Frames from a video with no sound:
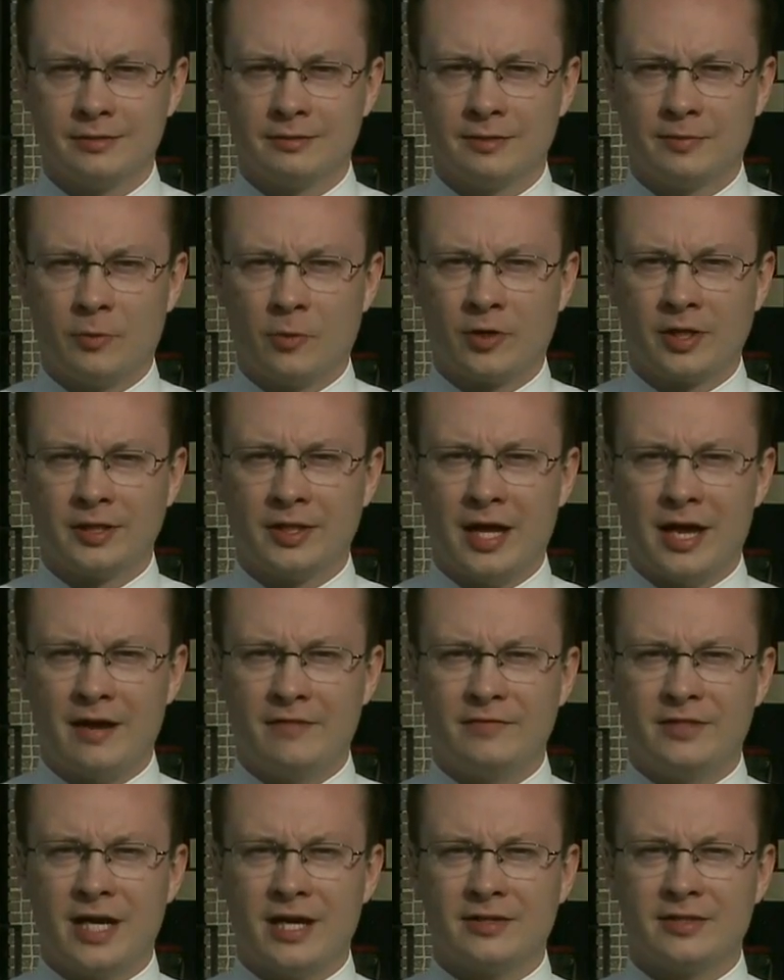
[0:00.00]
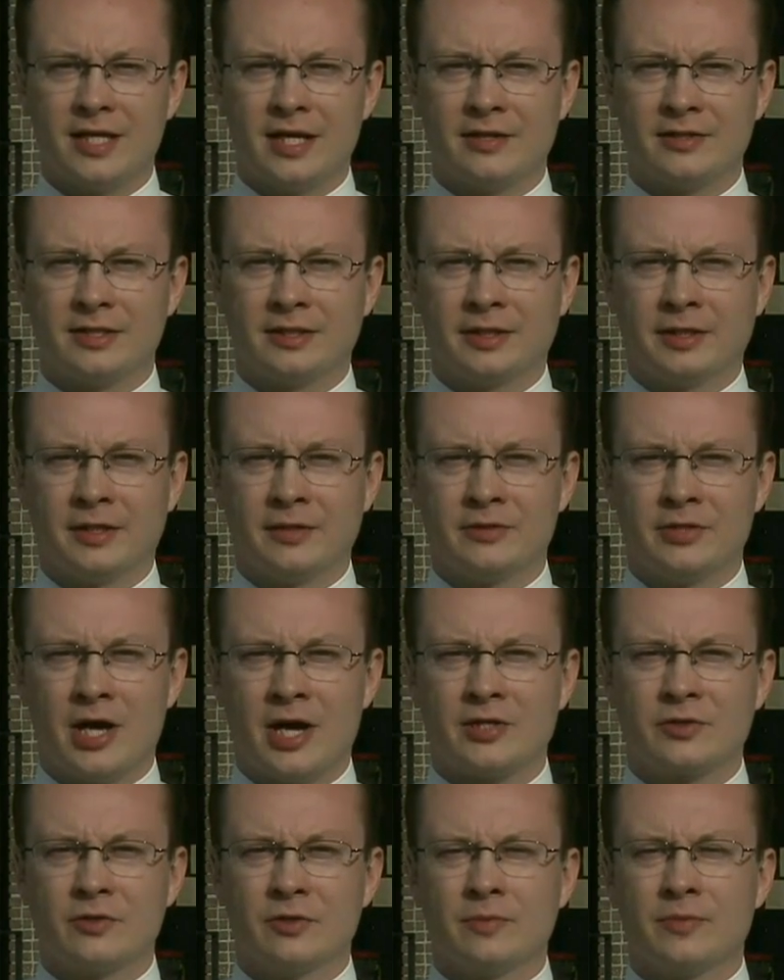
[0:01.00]
Reporting live downtown Toledo,
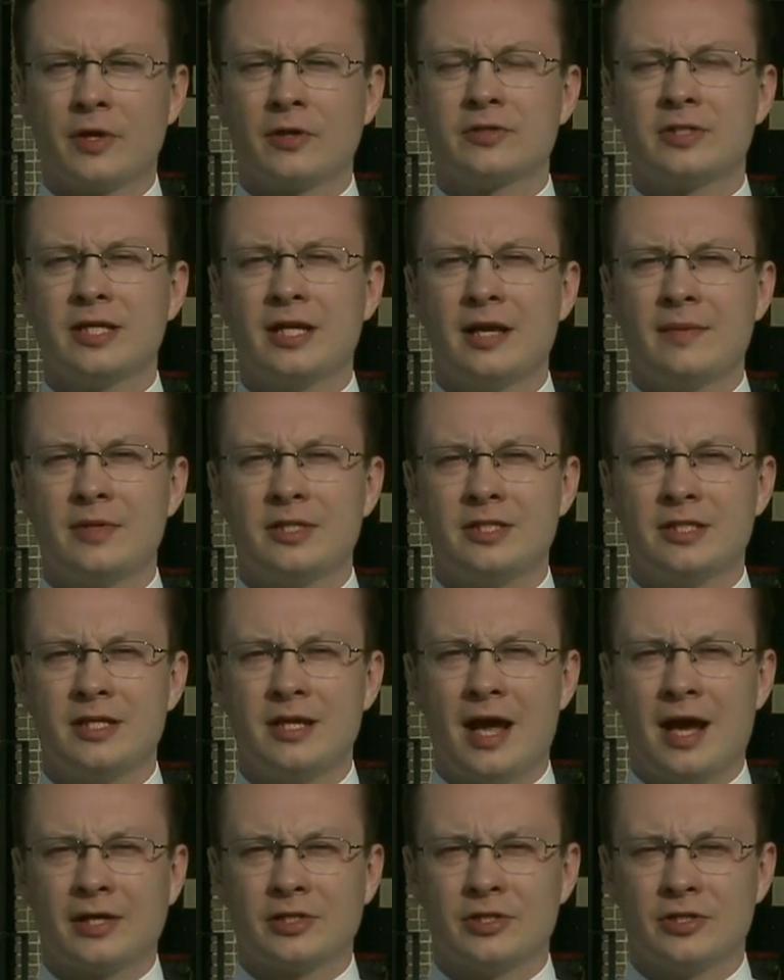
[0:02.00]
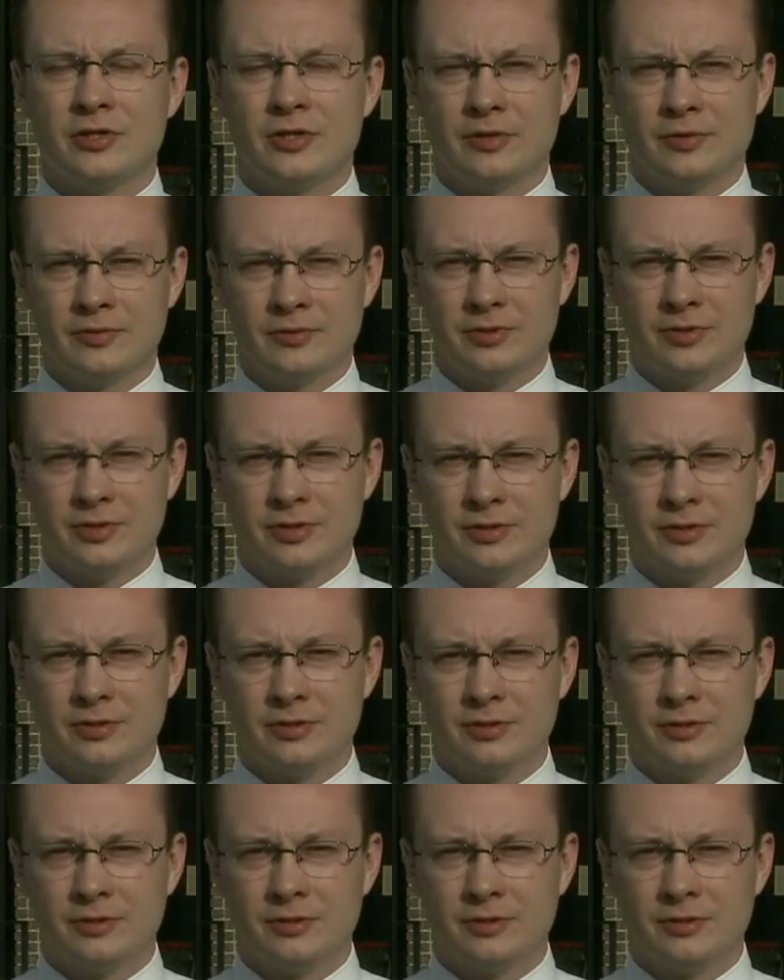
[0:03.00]
Josh Croup, 13 ABC Action News.